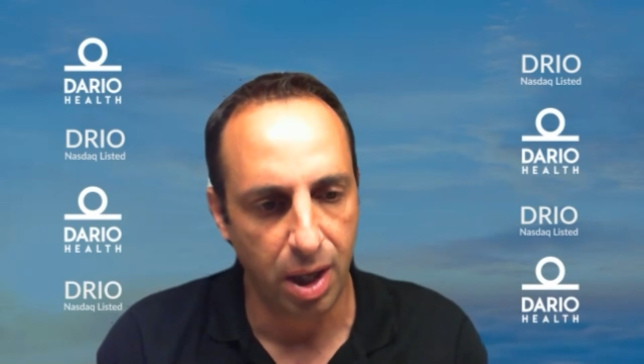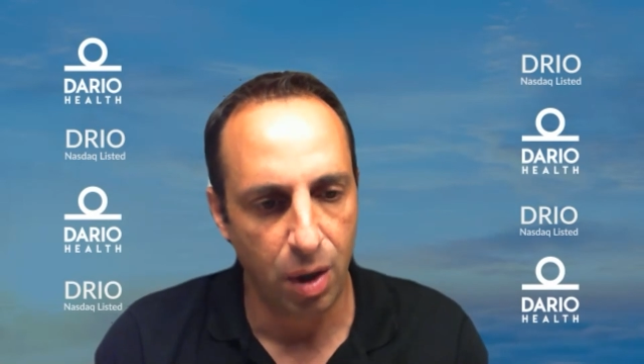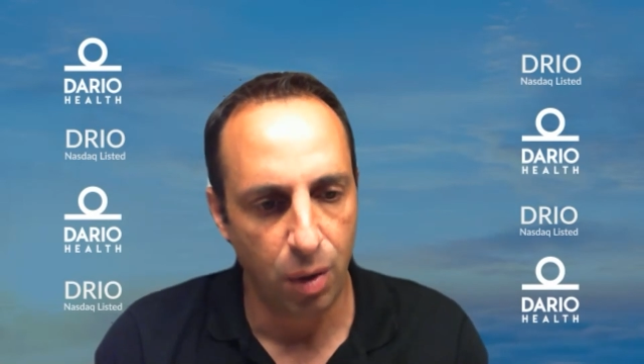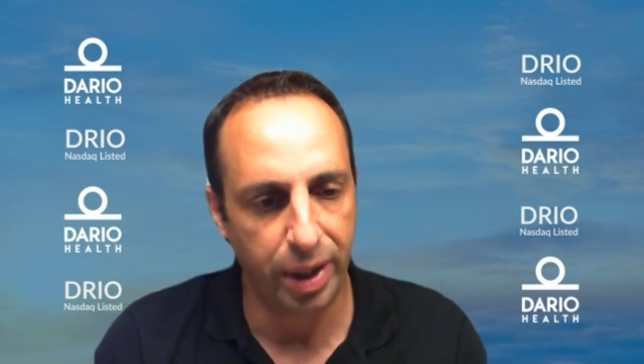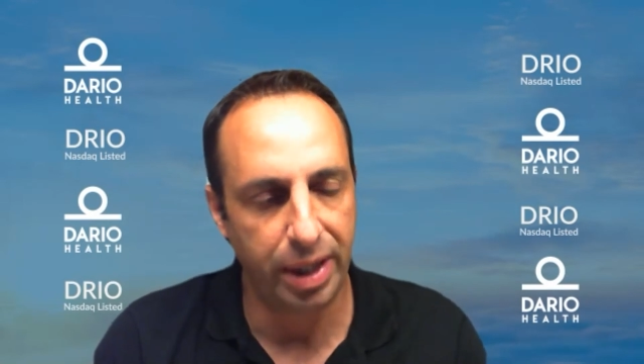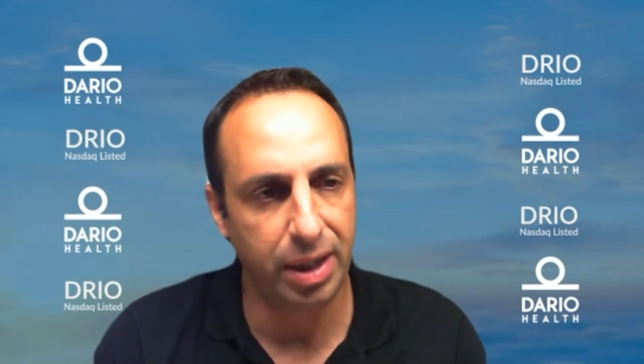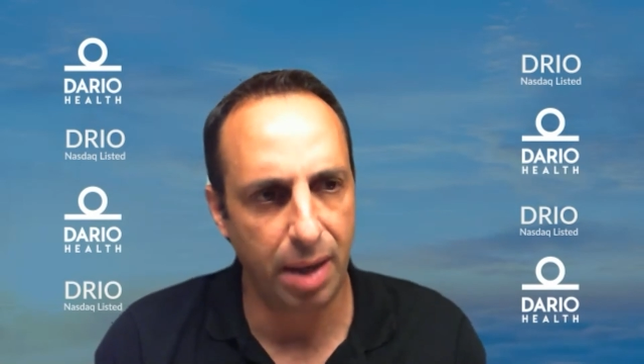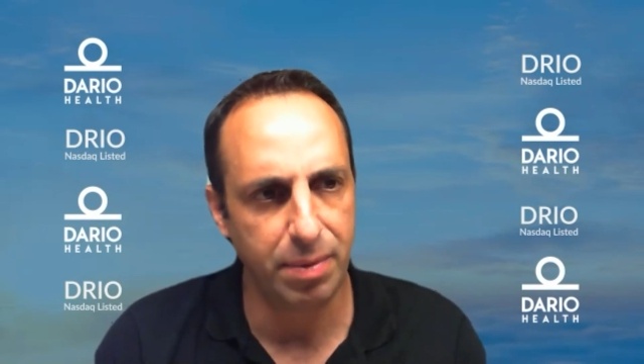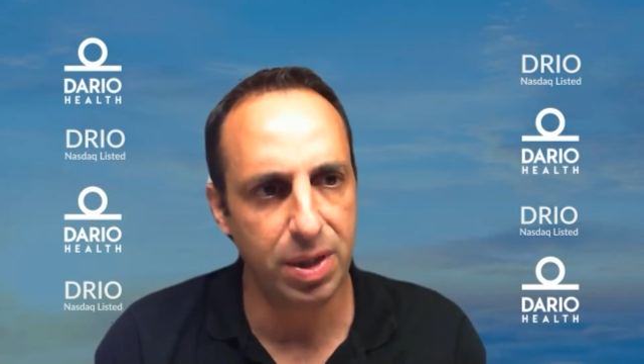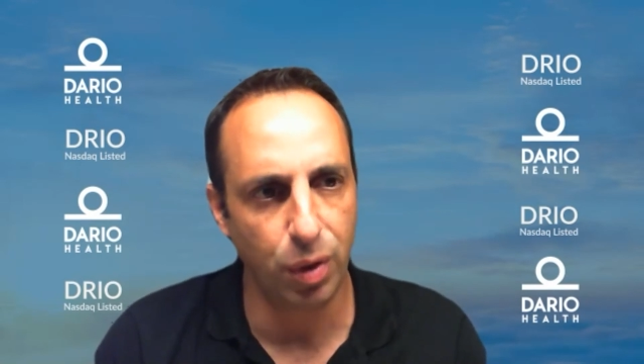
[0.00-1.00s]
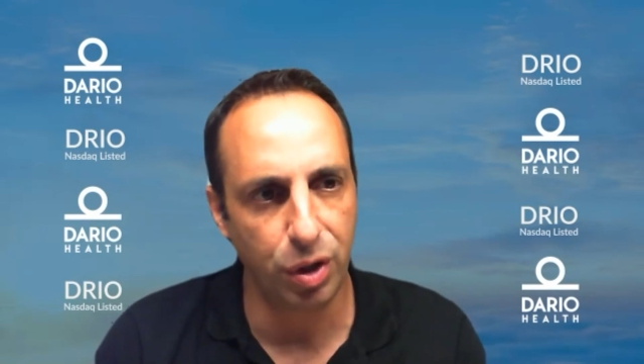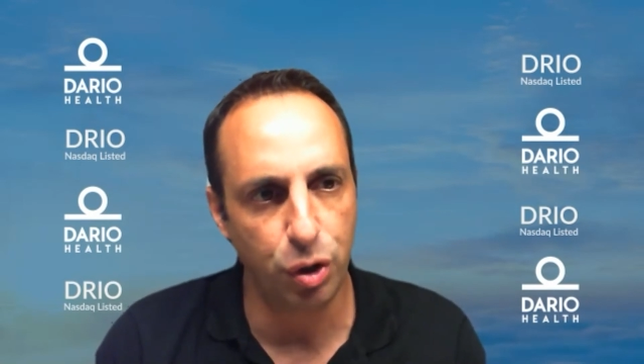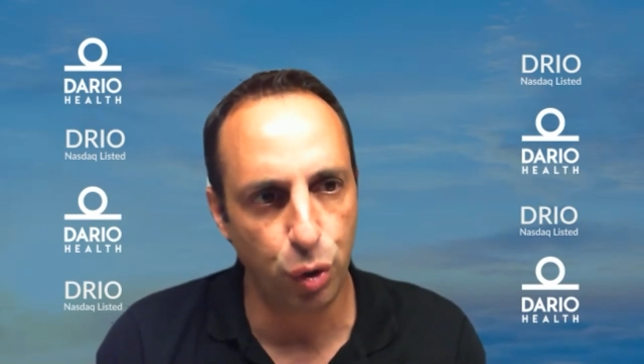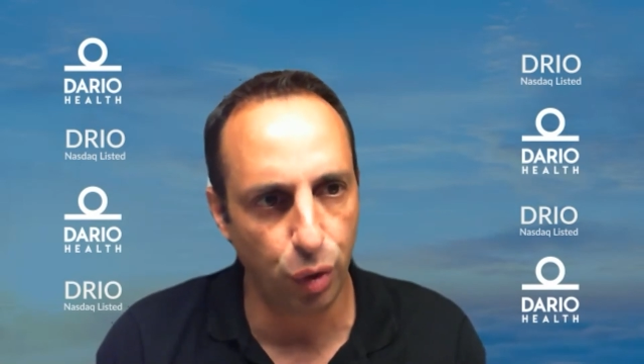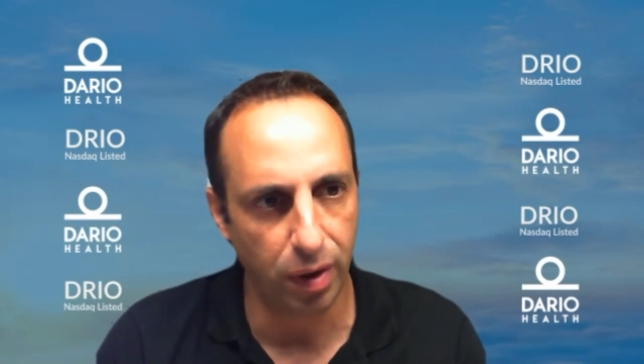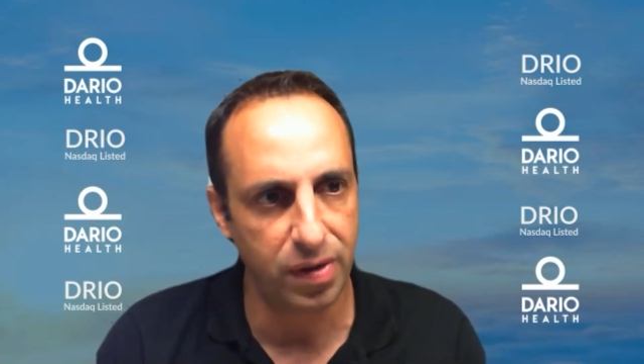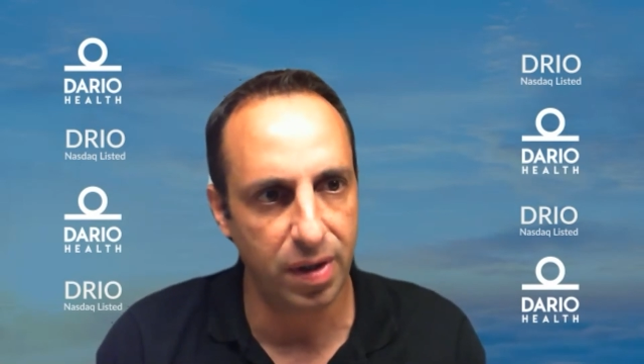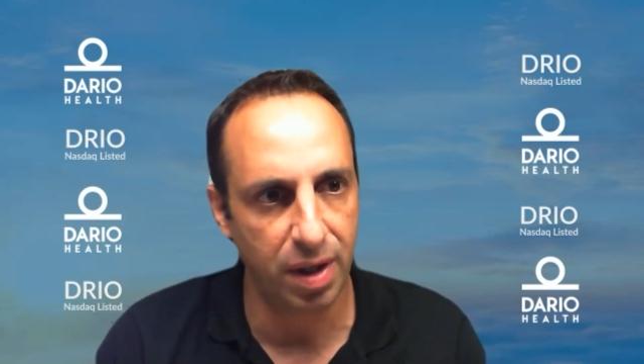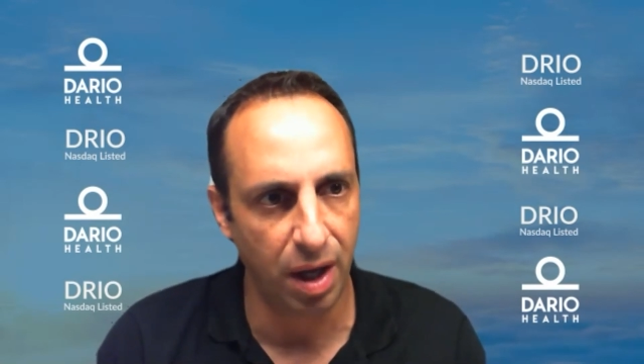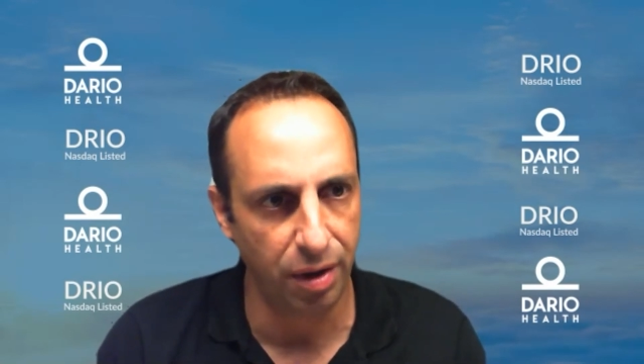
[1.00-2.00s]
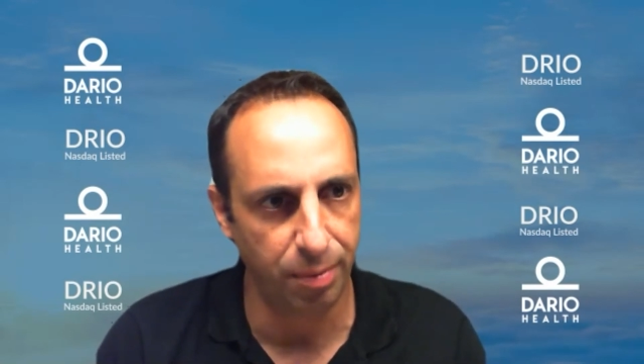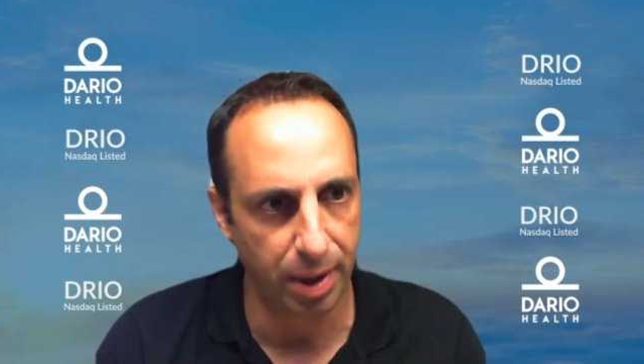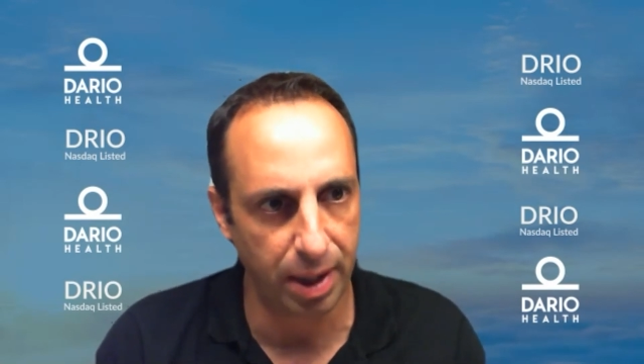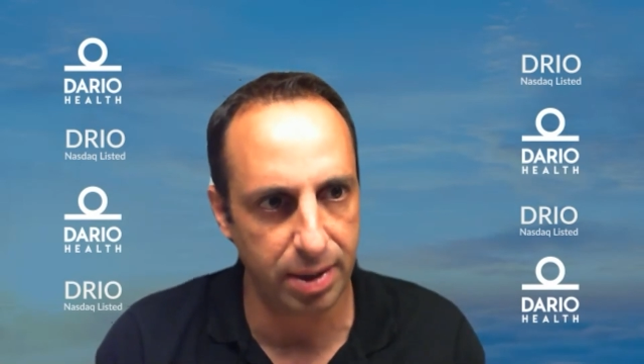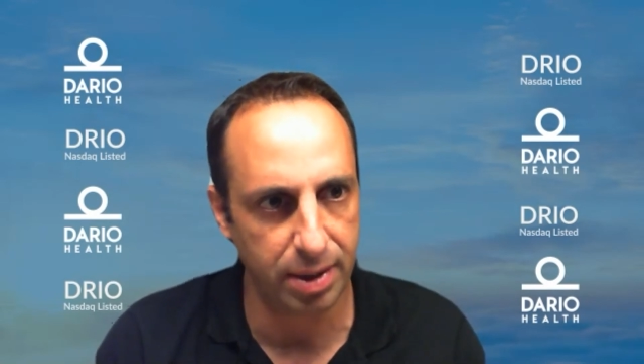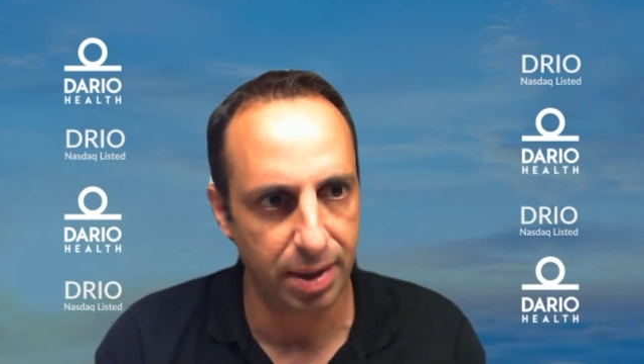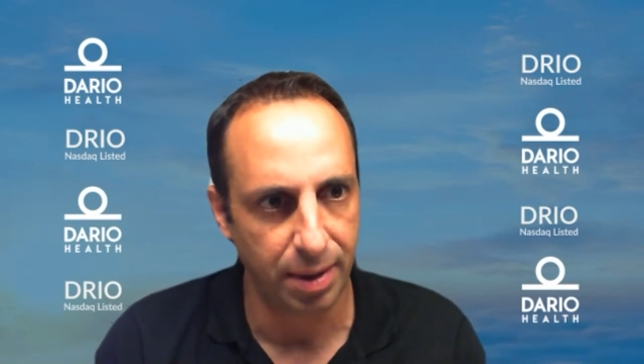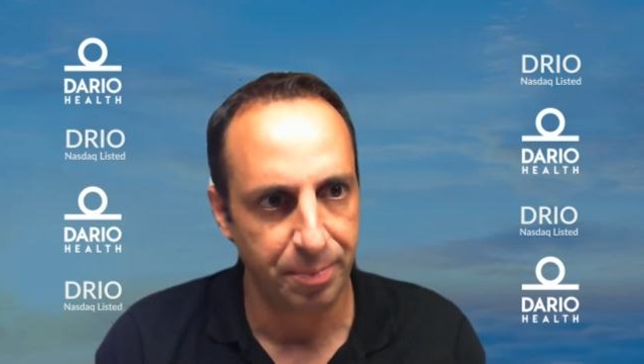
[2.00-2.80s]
When it comes to insurers and health plans,